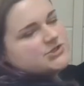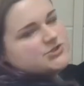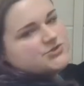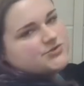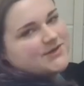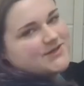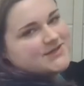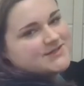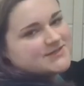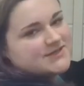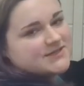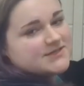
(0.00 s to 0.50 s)

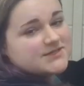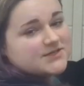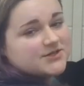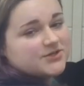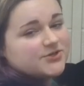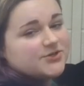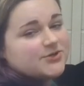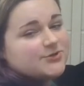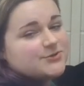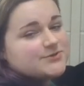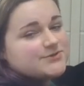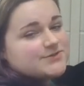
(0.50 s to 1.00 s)
trace as
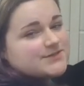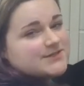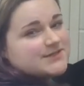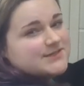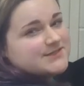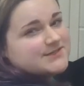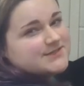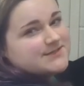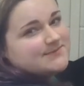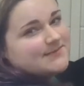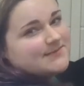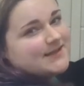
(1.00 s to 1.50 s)
closely
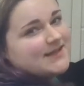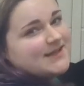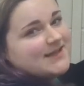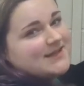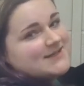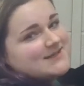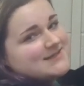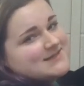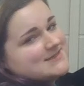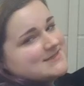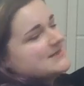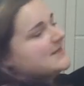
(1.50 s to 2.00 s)
to my
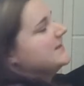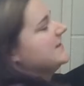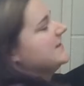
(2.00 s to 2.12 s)
hand as I